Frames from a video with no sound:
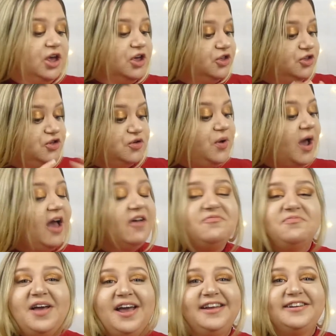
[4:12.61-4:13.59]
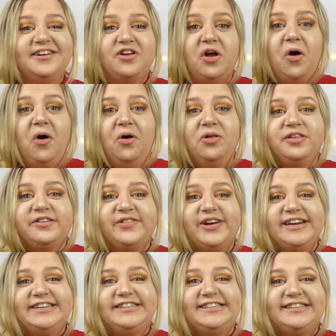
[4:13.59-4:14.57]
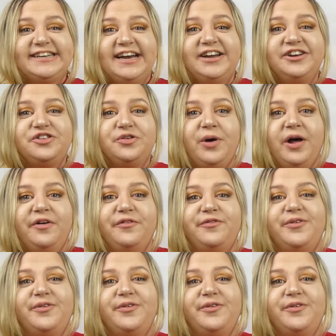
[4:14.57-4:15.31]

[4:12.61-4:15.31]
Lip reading: You have made it all the way to day 12.